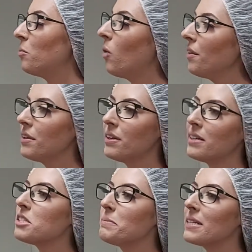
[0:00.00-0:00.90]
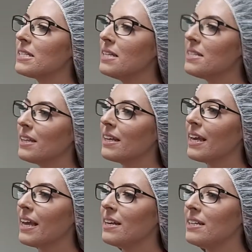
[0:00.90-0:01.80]
While the nuts mix into the
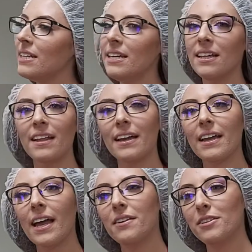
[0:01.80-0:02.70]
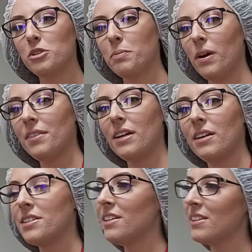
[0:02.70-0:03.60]
candy, that kettle is brought
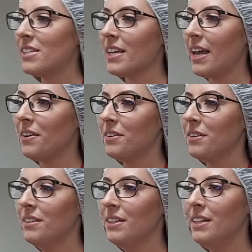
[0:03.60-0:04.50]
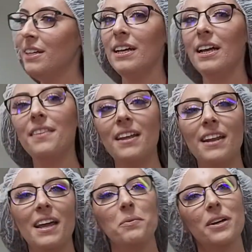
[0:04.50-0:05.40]
there to the scale, and then
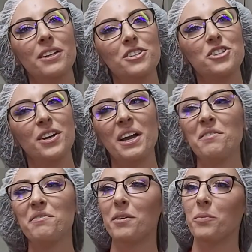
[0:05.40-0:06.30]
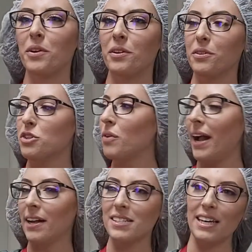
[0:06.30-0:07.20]
a wooden tray from one of those
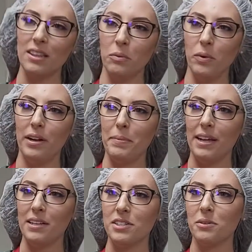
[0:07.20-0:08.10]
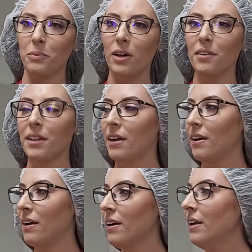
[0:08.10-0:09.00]
racks like the one up against the wall there,